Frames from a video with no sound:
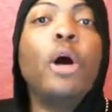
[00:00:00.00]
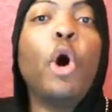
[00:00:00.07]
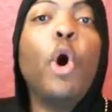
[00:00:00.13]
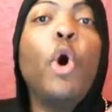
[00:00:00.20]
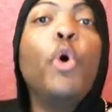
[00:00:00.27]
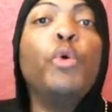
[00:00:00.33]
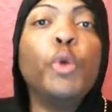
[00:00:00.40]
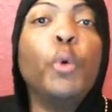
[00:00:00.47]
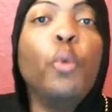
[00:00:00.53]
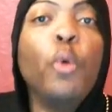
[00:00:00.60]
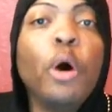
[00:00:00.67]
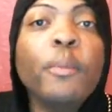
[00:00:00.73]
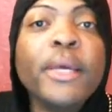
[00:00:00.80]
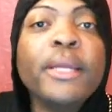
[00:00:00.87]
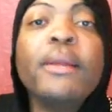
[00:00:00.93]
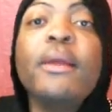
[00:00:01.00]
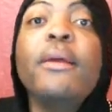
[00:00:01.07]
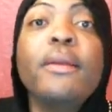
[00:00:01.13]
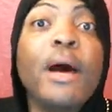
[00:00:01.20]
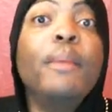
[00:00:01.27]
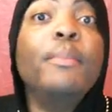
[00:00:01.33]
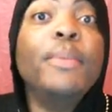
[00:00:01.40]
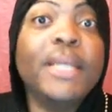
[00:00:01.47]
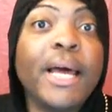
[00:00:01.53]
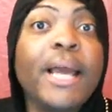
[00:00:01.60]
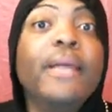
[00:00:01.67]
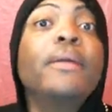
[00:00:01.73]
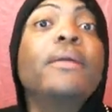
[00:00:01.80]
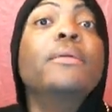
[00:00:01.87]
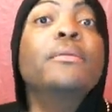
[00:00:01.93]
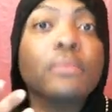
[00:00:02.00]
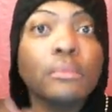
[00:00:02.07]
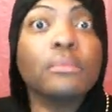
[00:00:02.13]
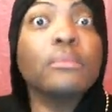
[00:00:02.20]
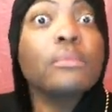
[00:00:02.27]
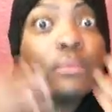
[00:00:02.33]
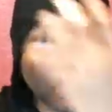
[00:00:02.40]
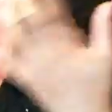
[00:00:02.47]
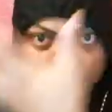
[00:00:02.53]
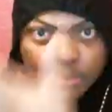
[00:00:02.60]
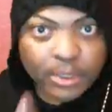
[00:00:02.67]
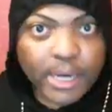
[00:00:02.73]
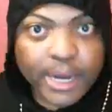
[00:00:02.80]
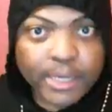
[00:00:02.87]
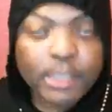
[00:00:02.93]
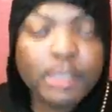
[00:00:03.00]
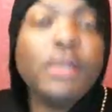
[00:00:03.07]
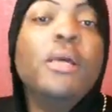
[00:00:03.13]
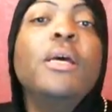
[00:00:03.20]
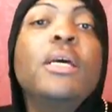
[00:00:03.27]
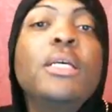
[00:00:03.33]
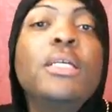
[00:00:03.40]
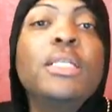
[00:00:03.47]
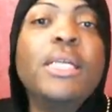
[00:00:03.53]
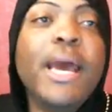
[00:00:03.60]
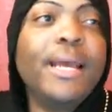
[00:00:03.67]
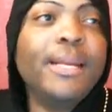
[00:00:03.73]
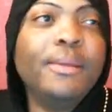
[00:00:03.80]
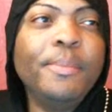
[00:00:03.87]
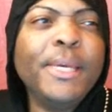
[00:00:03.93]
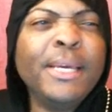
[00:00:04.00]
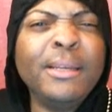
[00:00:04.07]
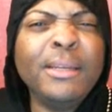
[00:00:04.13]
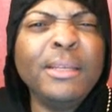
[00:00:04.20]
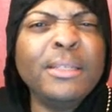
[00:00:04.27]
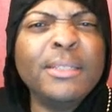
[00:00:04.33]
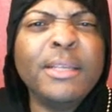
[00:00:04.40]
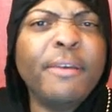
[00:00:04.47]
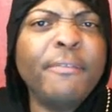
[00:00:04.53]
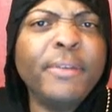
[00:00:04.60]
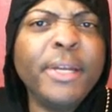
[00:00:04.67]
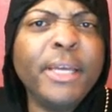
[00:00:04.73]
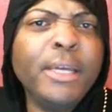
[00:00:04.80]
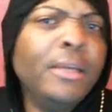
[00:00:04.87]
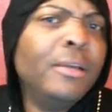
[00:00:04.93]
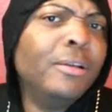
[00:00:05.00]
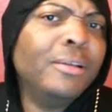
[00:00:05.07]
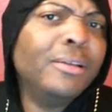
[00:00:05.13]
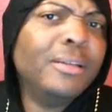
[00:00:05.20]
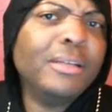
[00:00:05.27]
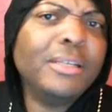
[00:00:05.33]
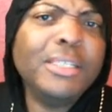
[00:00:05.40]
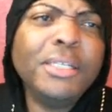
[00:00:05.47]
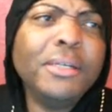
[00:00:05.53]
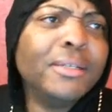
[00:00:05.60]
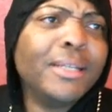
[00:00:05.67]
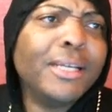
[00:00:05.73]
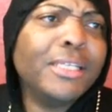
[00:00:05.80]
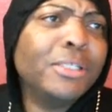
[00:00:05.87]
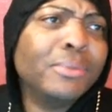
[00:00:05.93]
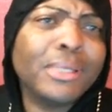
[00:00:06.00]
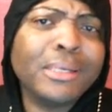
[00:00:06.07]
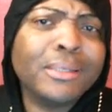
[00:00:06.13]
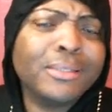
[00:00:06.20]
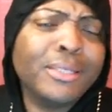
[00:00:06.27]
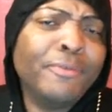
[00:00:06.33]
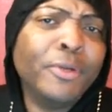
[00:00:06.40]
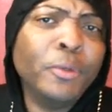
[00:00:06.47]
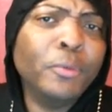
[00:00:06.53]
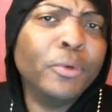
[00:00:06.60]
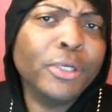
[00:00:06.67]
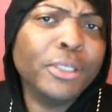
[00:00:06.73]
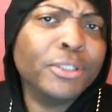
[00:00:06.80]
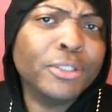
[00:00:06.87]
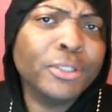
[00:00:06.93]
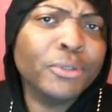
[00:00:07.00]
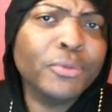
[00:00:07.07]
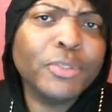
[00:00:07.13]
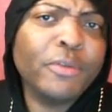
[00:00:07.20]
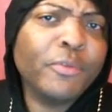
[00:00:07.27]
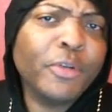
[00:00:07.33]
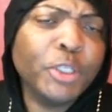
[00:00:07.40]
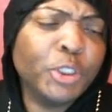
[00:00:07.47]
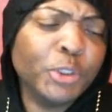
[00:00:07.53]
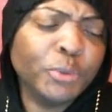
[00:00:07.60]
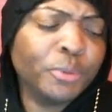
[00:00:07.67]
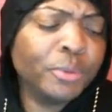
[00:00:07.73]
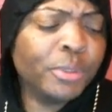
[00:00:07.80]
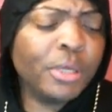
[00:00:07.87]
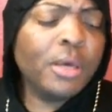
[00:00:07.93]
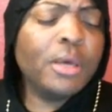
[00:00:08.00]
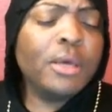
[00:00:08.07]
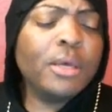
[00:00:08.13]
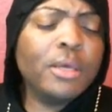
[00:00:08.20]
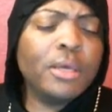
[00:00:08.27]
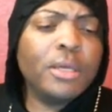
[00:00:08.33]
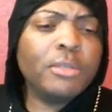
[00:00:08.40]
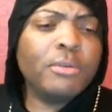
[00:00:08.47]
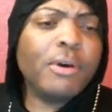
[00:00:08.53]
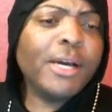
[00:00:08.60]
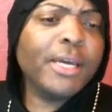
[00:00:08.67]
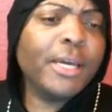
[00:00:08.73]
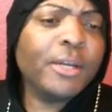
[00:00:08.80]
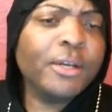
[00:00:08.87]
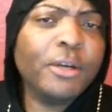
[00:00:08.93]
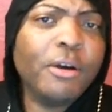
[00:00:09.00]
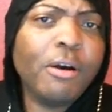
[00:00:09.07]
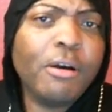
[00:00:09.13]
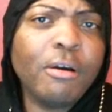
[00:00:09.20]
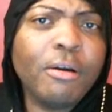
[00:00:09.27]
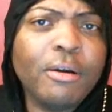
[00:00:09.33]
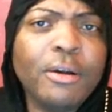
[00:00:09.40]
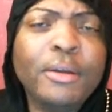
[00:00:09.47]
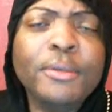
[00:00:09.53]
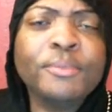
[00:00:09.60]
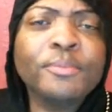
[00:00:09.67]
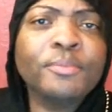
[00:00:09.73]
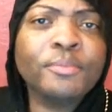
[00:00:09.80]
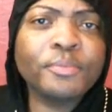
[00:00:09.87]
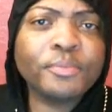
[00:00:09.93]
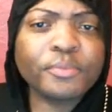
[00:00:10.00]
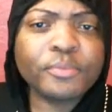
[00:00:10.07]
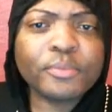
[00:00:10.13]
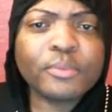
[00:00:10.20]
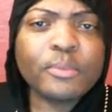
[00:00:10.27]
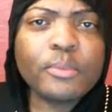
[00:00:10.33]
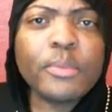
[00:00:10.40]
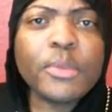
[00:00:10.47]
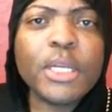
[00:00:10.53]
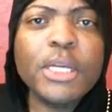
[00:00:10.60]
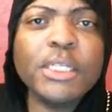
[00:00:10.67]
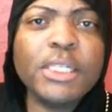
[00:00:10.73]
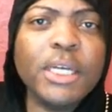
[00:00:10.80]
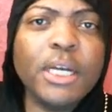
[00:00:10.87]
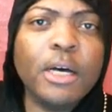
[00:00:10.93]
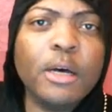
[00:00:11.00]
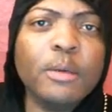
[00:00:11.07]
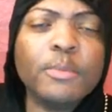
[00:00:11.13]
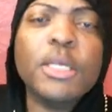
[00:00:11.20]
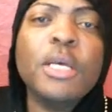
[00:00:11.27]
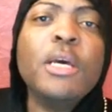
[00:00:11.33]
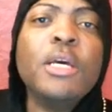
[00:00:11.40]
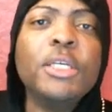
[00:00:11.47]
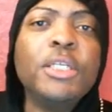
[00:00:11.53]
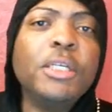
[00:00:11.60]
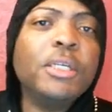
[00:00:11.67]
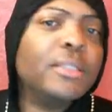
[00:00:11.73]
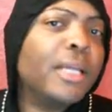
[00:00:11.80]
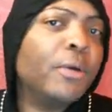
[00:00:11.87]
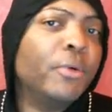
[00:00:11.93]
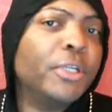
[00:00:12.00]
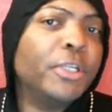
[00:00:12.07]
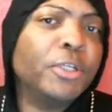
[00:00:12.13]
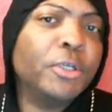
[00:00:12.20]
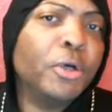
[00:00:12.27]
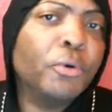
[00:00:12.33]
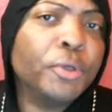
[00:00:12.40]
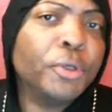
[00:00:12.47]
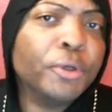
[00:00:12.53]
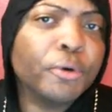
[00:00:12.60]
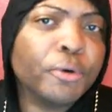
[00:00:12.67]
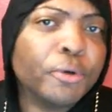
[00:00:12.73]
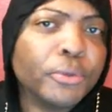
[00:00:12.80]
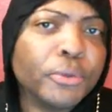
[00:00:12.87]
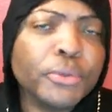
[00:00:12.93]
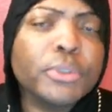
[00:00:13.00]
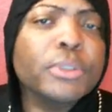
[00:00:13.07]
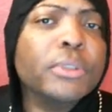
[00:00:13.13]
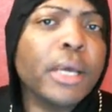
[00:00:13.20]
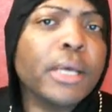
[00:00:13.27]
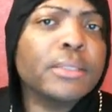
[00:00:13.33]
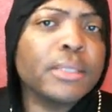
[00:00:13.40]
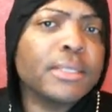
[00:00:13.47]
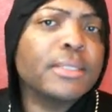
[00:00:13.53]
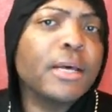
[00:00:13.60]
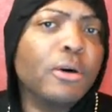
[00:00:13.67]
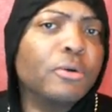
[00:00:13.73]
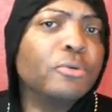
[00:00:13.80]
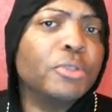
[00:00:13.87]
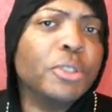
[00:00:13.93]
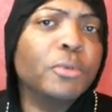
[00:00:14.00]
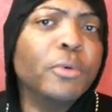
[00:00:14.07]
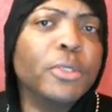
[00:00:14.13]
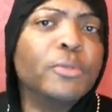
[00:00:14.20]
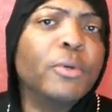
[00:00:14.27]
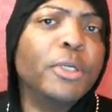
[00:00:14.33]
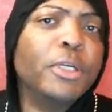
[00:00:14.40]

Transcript: older woman, not black, got it, she had to be at least 70, she looked like she was like 71 years old, 72, so I get in the car, and she comes, she looked like one of the Golden Girls, yes, that's how old she was, one